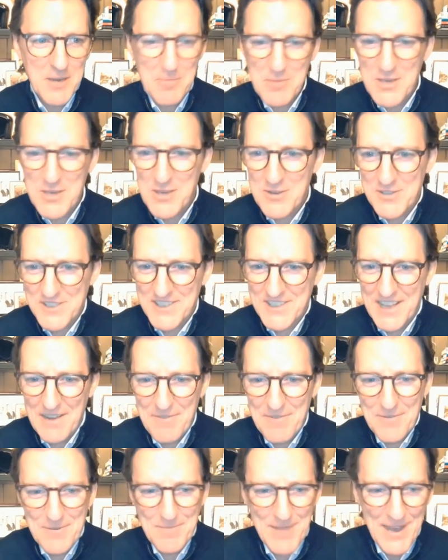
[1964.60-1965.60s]
I'm going to be
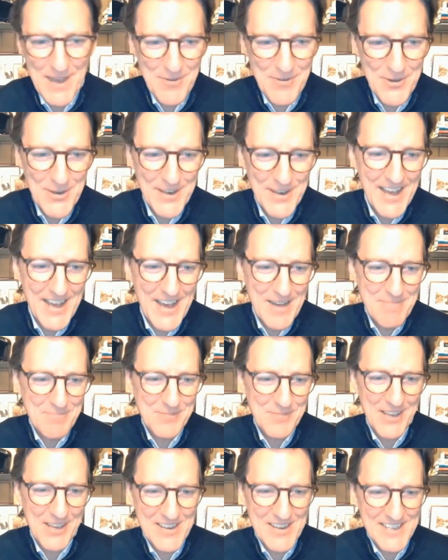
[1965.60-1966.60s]
using that from now on.
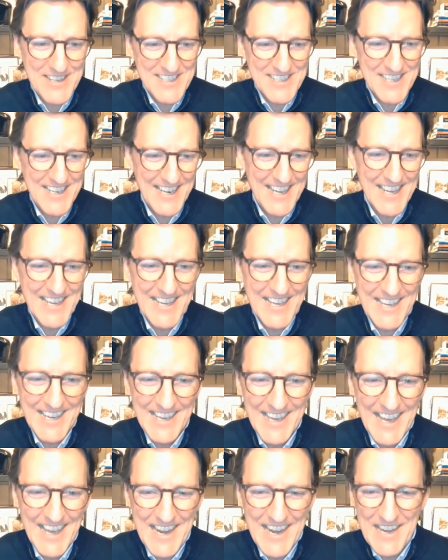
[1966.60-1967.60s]

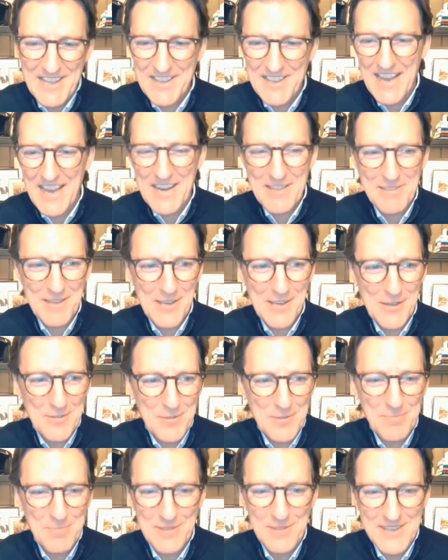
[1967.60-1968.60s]
Xolisile,
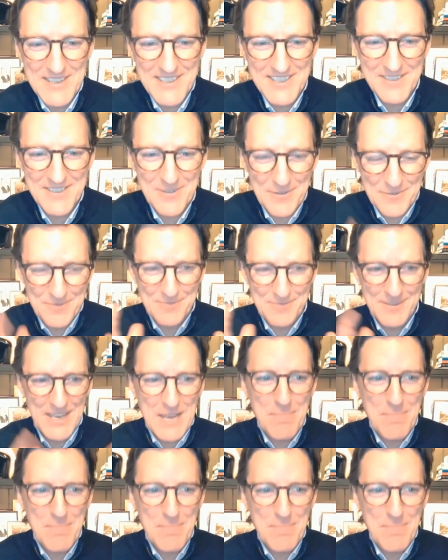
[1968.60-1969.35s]
anything on this sort of?